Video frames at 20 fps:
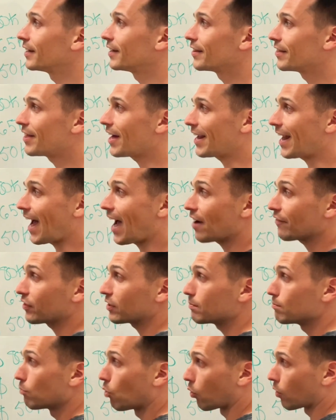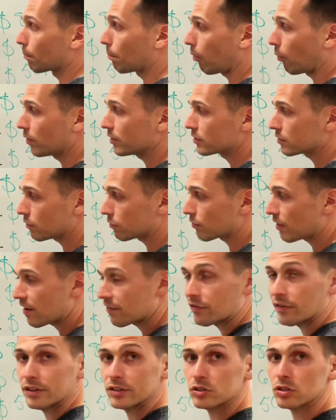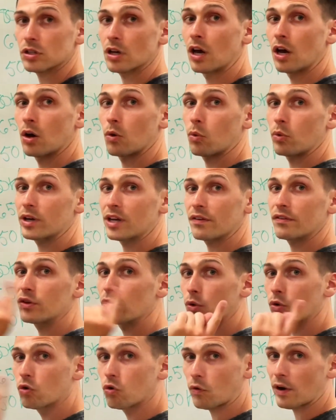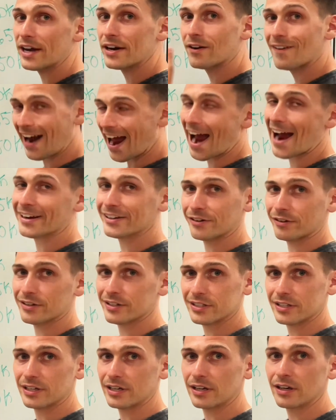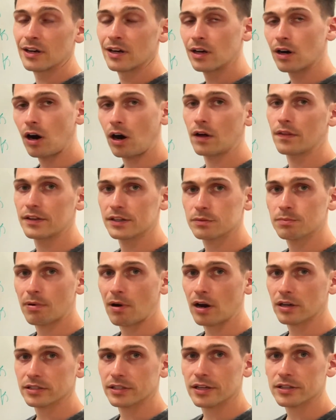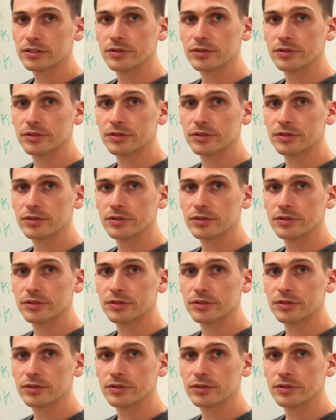that having more points of reference will give you greater accuracy on this process.